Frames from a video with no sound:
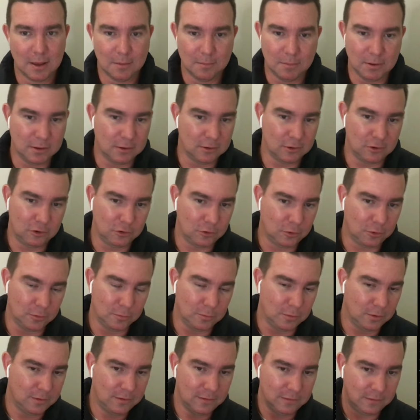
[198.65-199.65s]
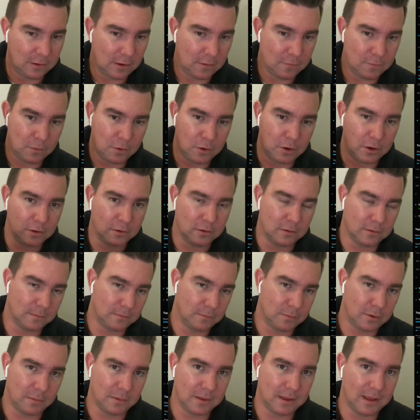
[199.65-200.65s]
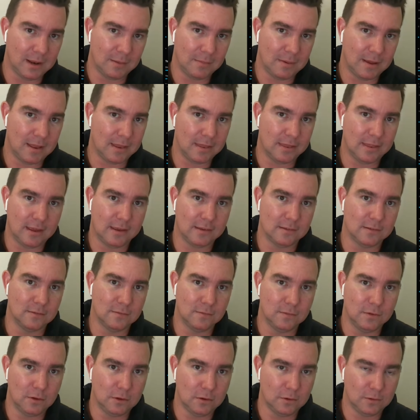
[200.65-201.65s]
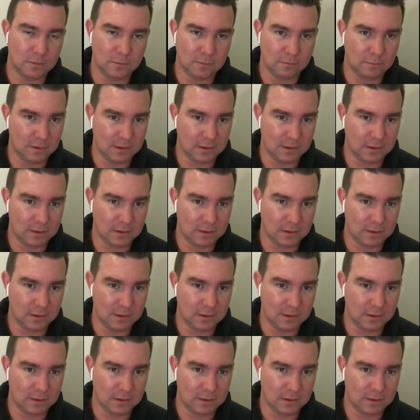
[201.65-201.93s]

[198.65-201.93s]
but the short would just go vertical and probably hit about 1,000 views